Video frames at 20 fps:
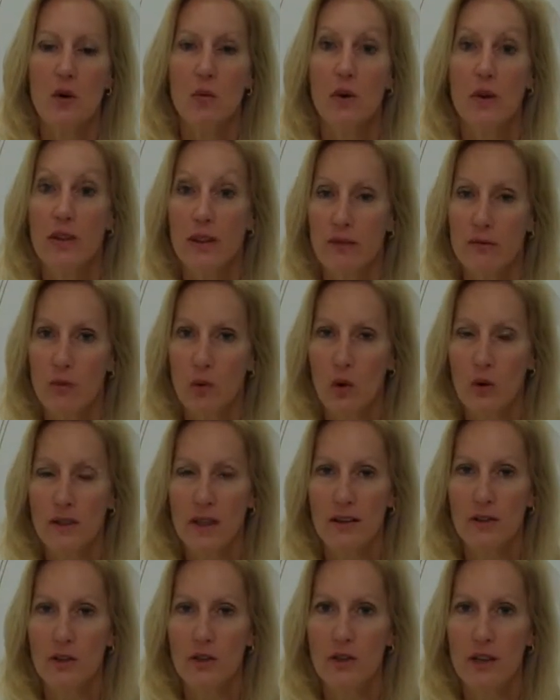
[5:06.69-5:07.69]
what they've
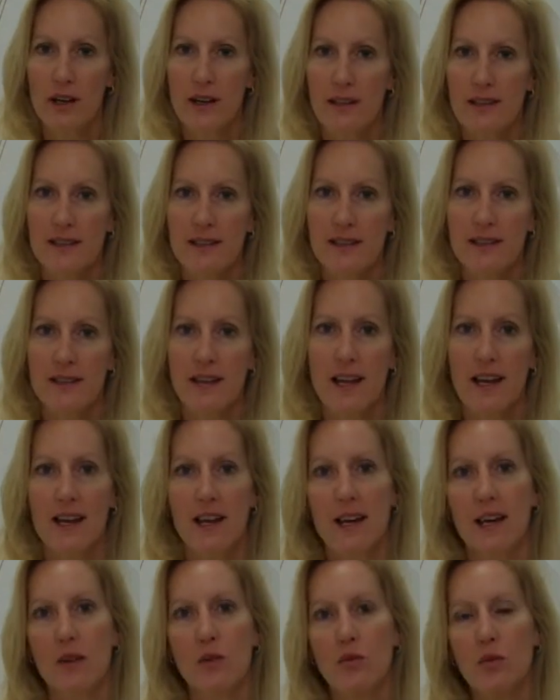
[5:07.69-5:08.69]
rolled on their dice
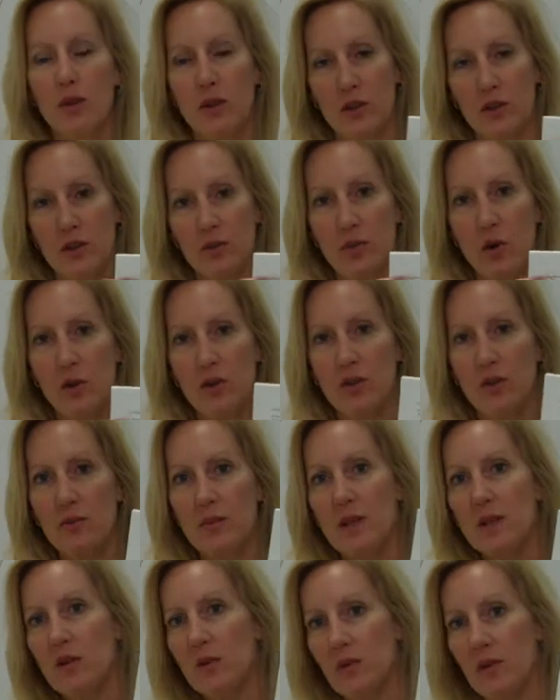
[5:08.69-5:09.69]
and what they're supposed to
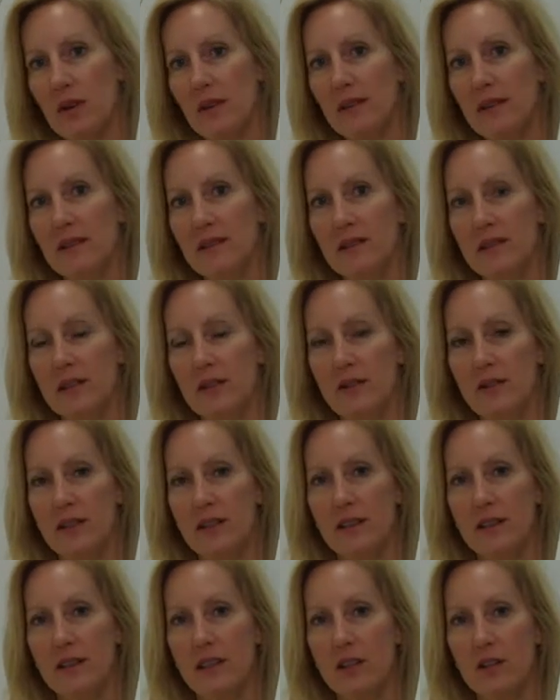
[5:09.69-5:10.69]
be doing
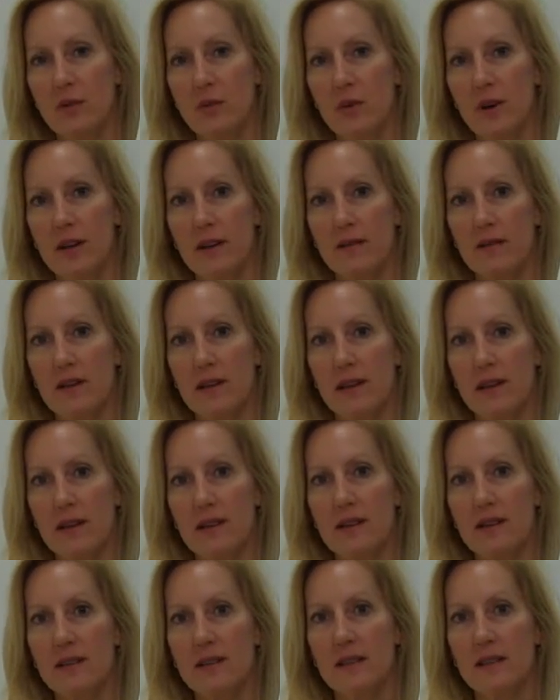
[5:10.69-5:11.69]
during each one of
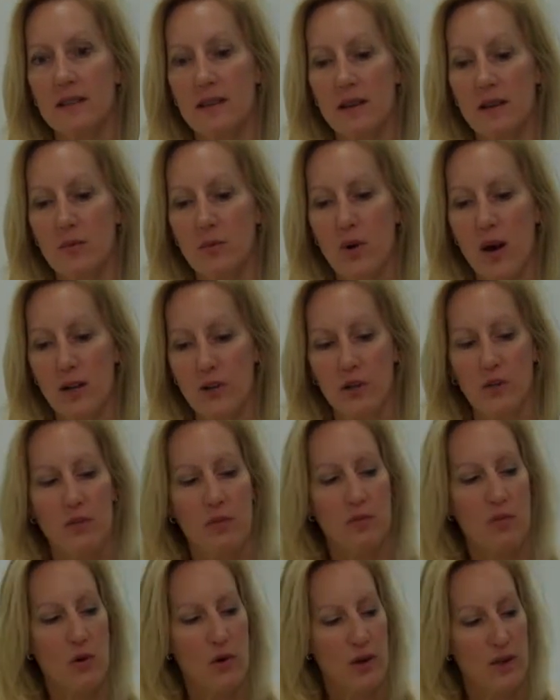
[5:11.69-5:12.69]
the project
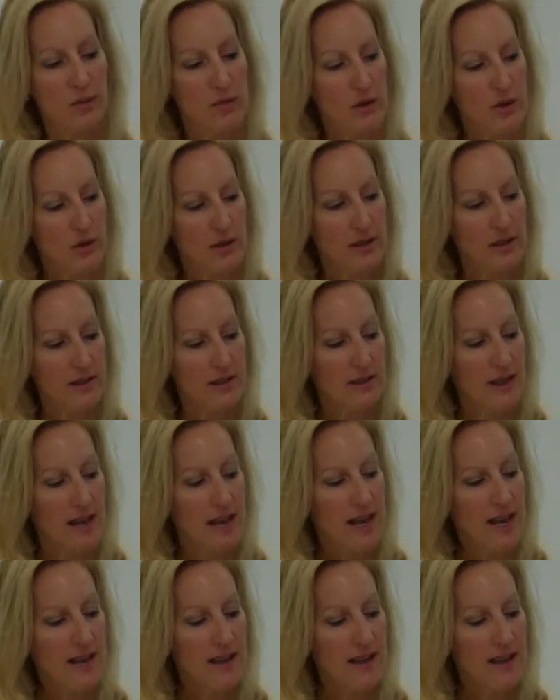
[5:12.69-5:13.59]
reporting periods.